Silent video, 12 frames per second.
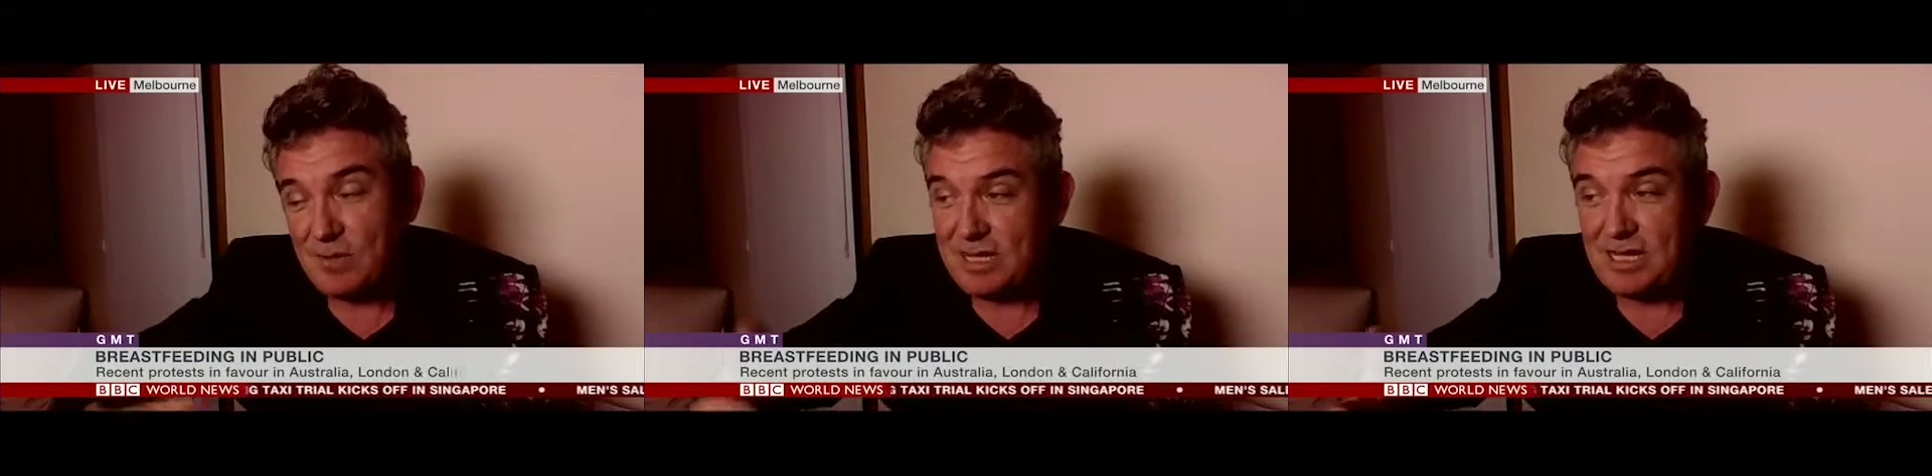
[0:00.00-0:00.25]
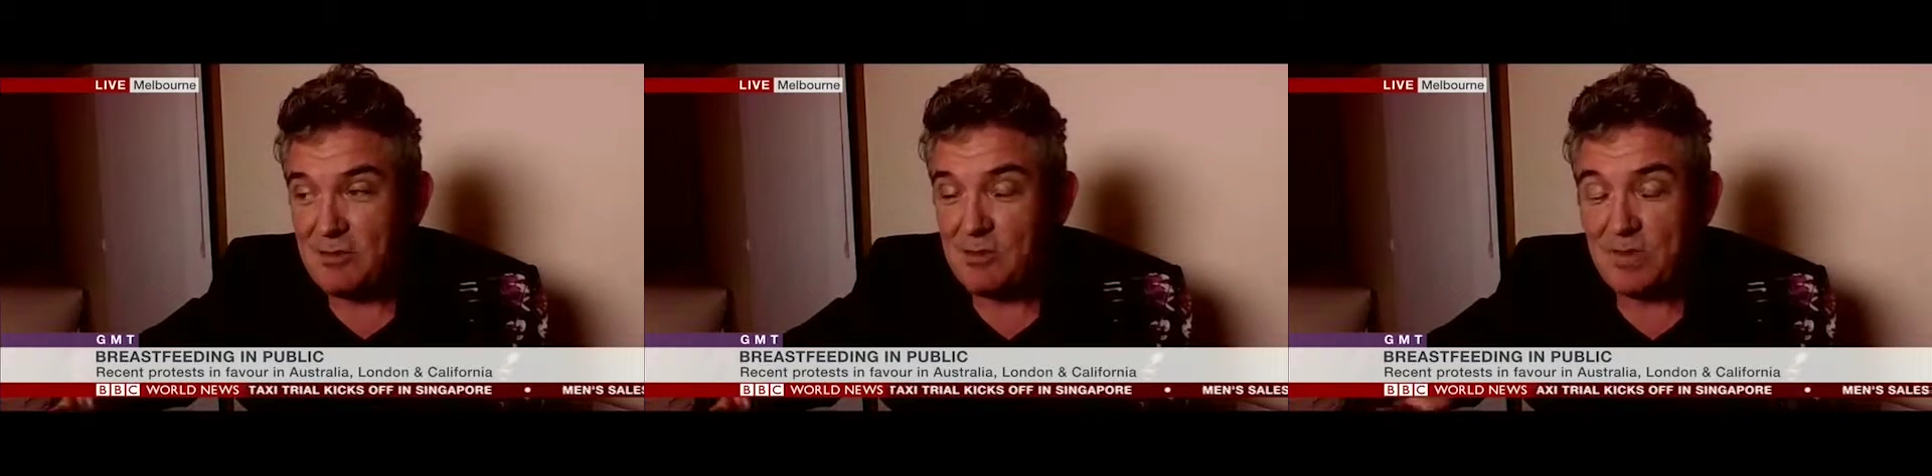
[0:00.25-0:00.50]
we
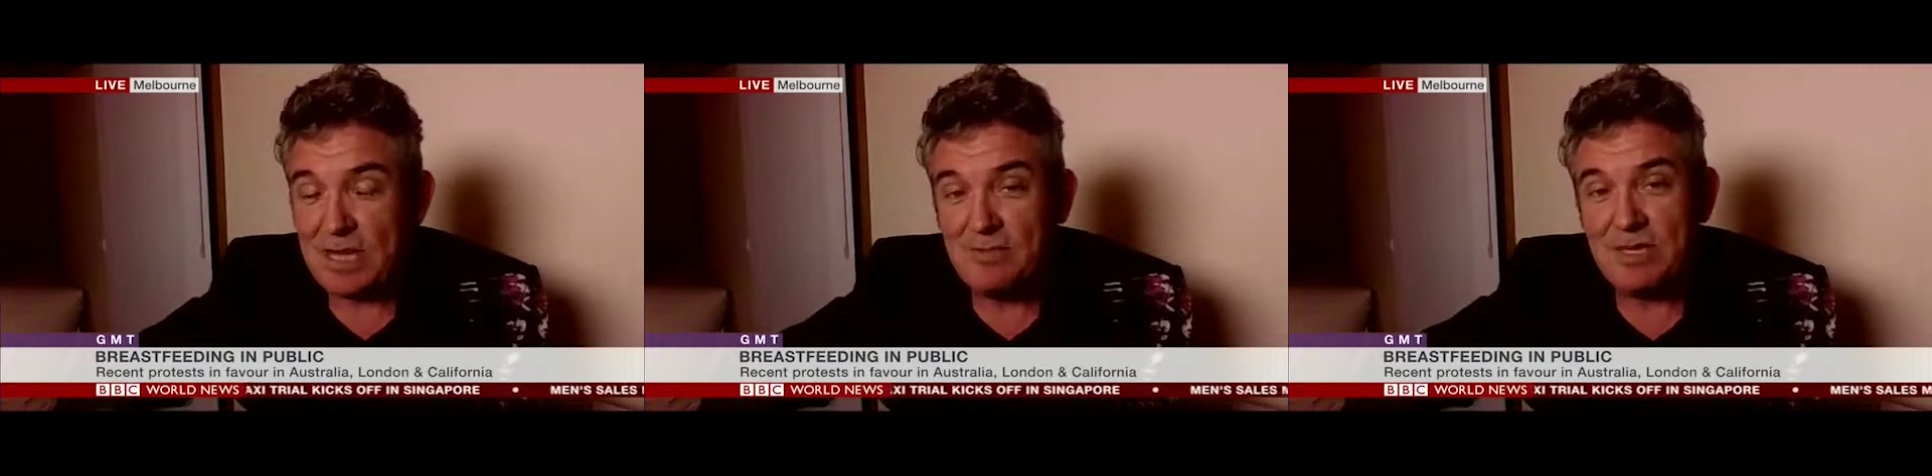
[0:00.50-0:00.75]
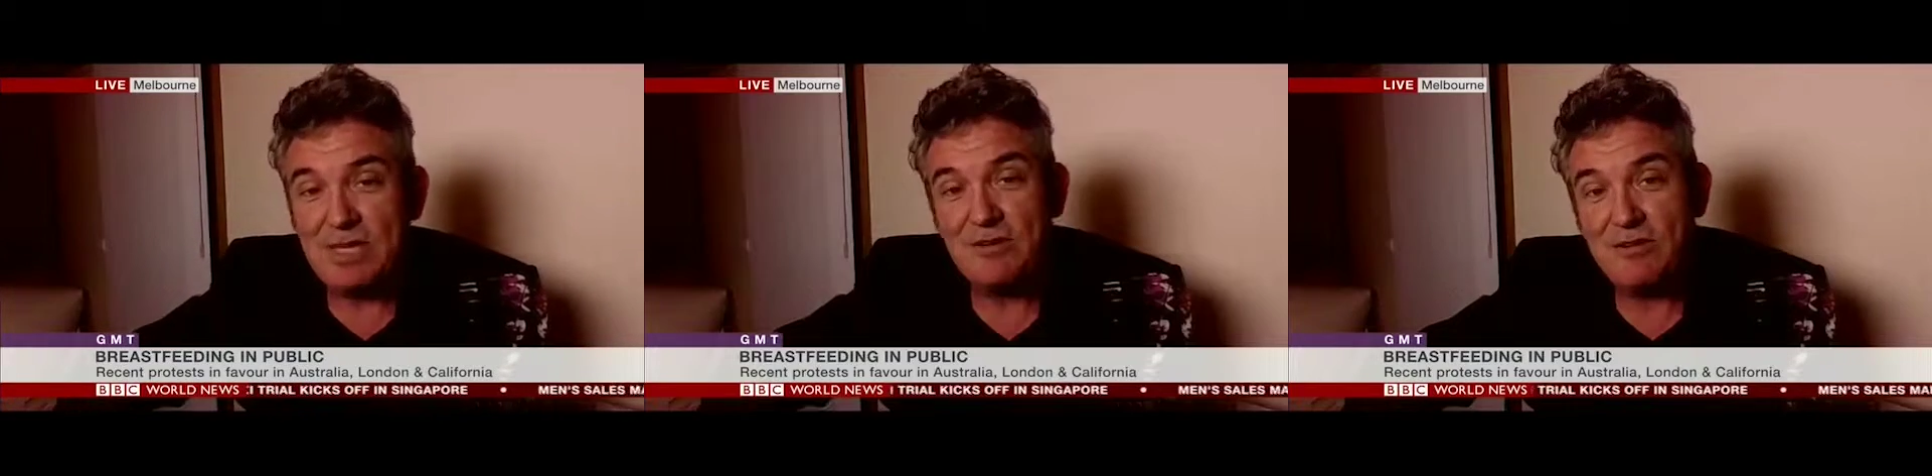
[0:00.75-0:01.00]
could hear a
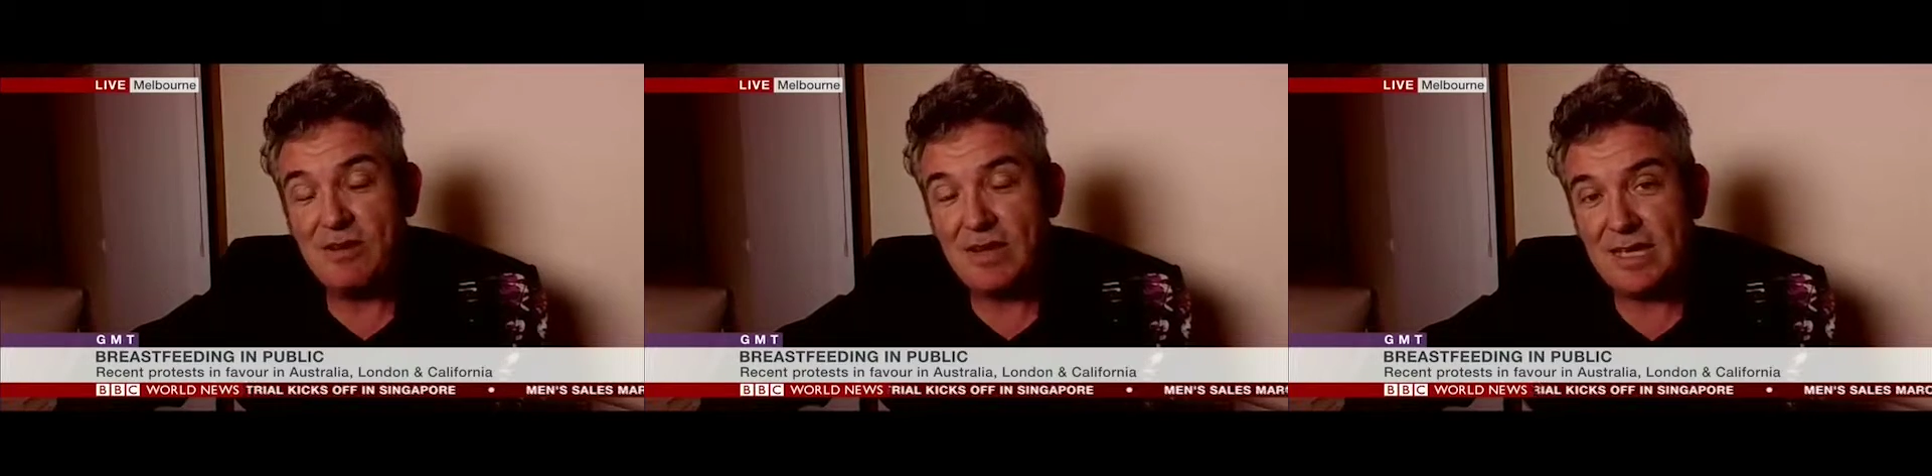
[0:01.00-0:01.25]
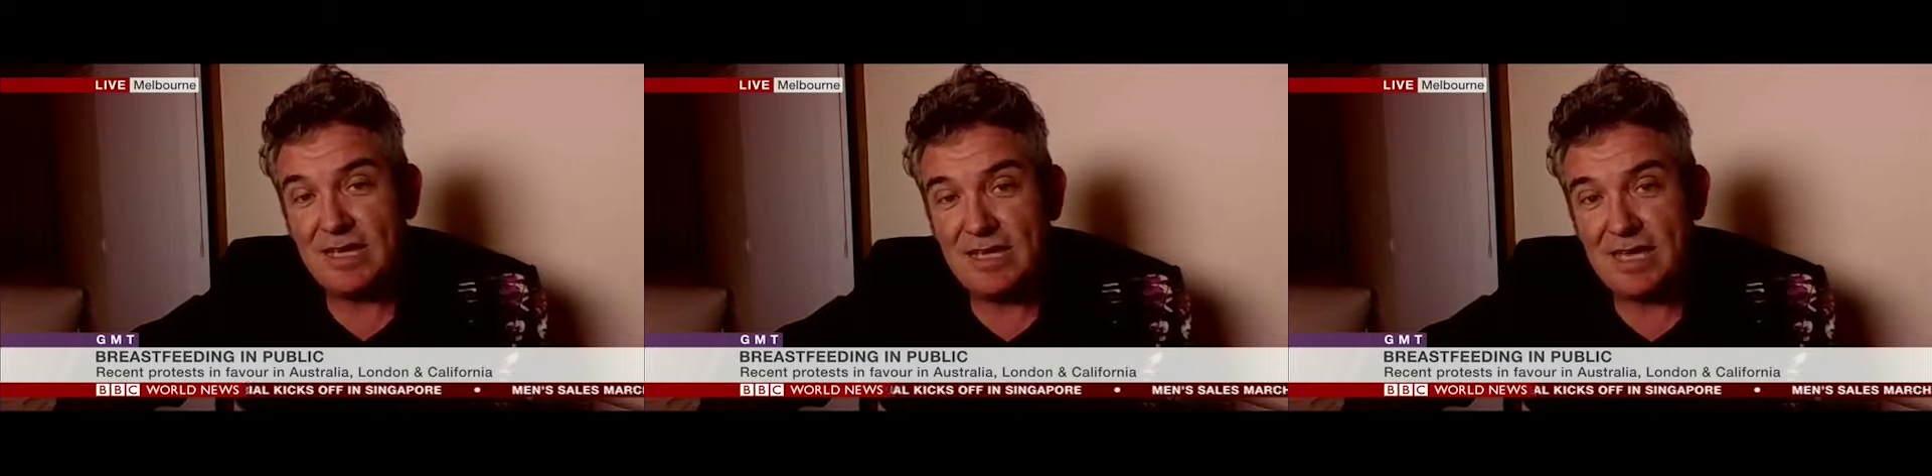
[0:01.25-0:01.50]
baby
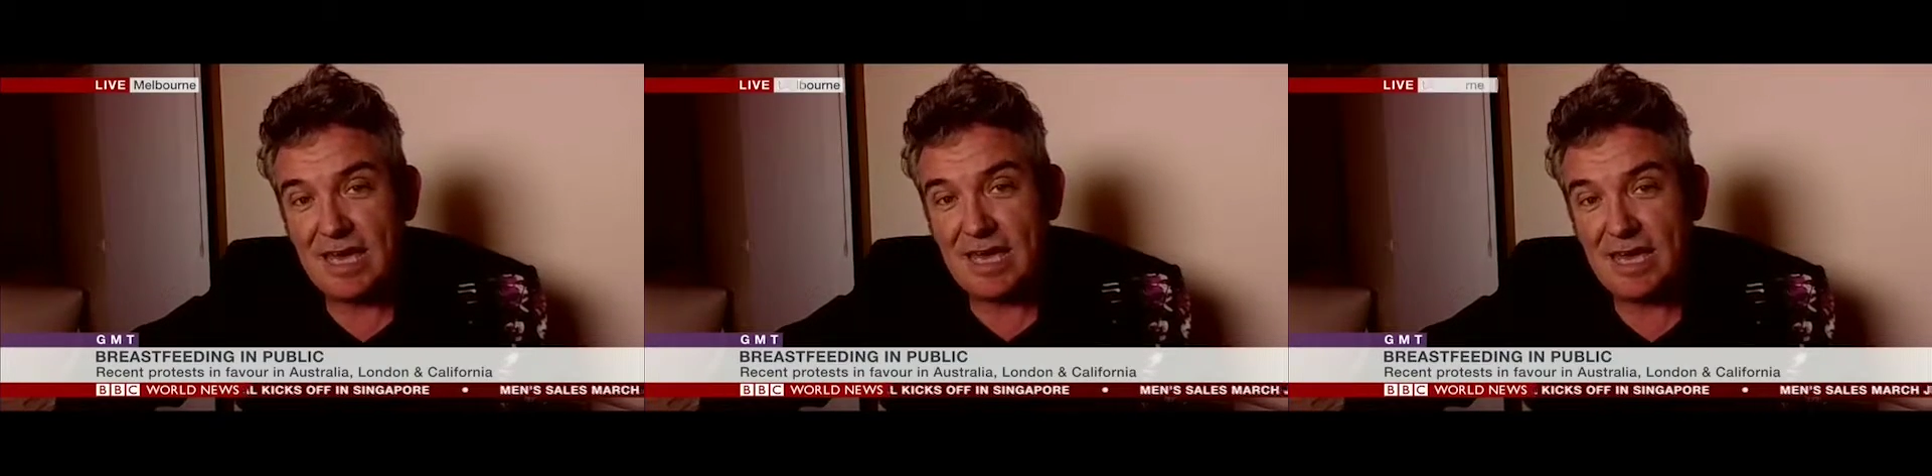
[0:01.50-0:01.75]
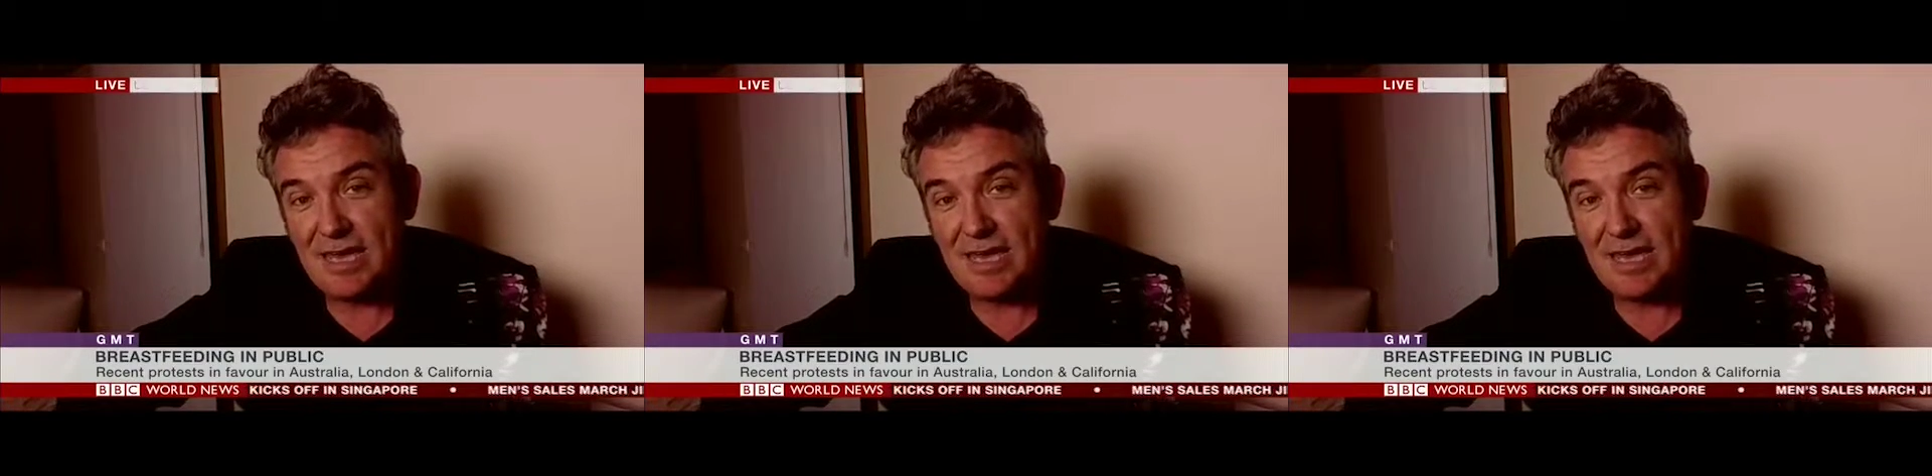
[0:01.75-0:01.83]
crying.